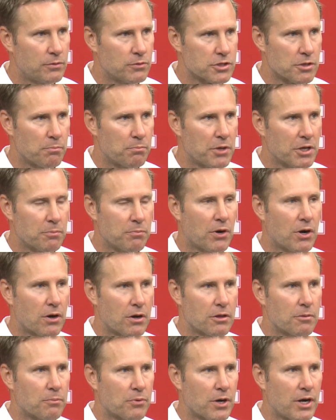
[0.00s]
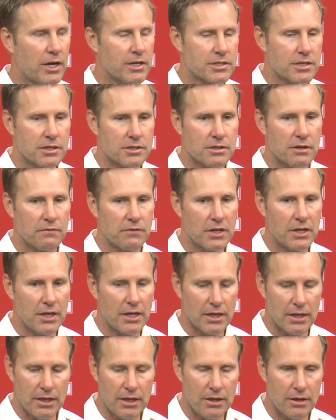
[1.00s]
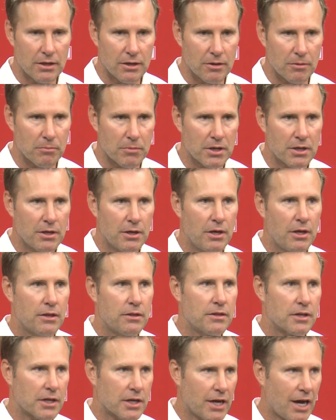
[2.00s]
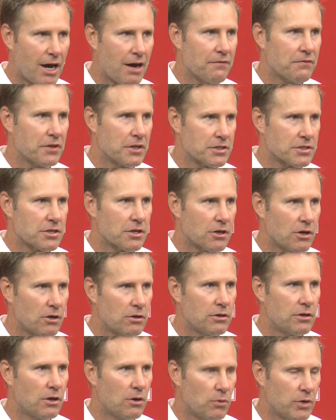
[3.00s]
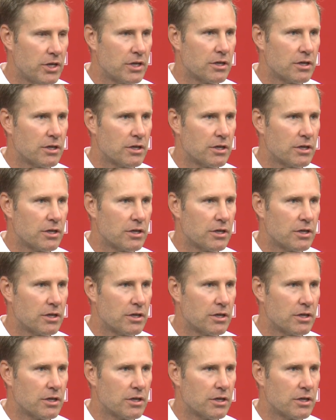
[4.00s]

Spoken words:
It was a big part of the process of getting him the confidence to know